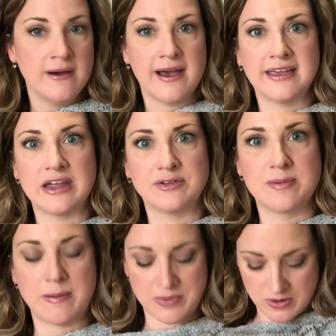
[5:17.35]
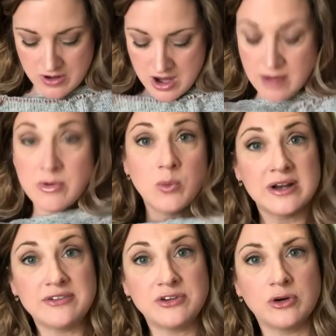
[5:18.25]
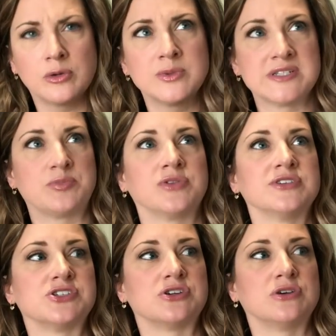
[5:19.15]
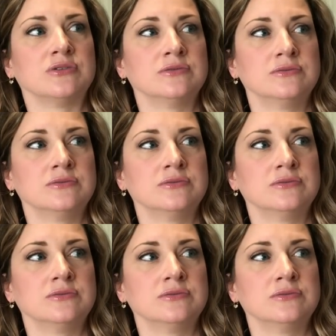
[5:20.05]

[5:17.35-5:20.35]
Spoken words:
I can't remember, but whatever, or was it provisional?